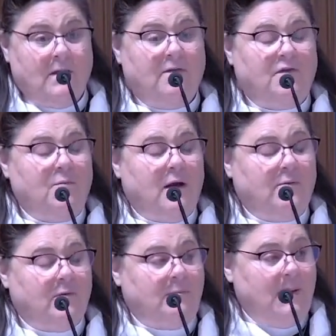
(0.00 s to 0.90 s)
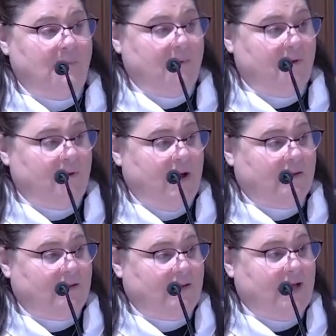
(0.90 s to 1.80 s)
If you might remember
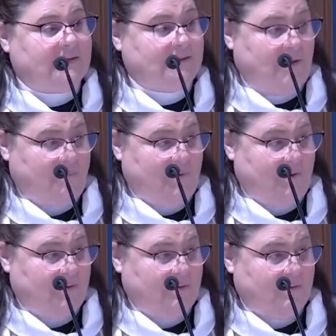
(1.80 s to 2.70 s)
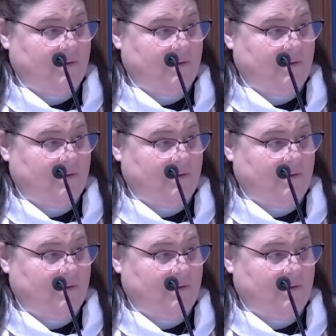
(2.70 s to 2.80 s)
at the Last Supper,